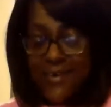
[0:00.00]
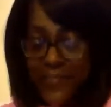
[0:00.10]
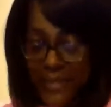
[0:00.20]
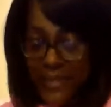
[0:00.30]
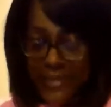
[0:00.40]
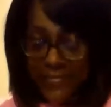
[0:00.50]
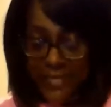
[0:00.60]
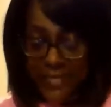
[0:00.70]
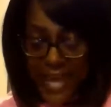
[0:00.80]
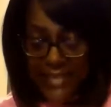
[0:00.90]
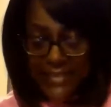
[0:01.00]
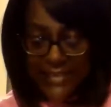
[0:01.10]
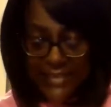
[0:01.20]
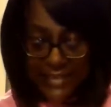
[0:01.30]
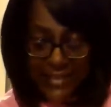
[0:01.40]
But I sit
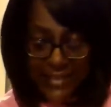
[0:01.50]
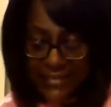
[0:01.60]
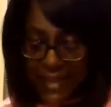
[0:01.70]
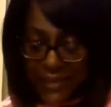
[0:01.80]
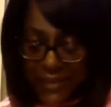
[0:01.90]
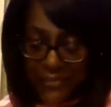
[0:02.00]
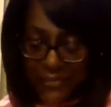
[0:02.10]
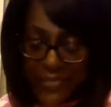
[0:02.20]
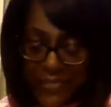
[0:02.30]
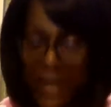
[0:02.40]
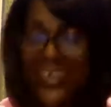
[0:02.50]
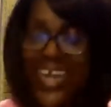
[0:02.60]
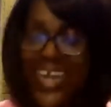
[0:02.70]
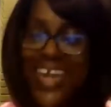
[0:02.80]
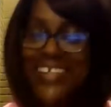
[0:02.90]
still now.
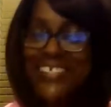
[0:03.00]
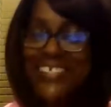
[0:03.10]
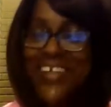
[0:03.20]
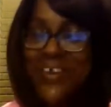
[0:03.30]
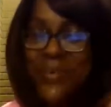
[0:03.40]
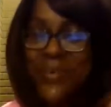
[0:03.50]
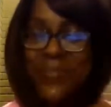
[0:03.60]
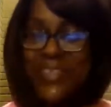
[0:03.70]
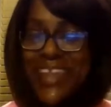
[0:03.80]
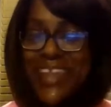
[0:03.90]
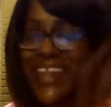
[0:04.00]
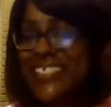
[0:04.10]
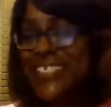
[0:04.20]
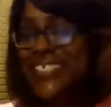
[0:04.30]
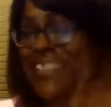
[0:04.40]
Okay, so, but that's
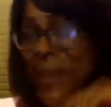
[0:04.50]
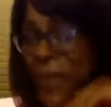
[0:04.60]
not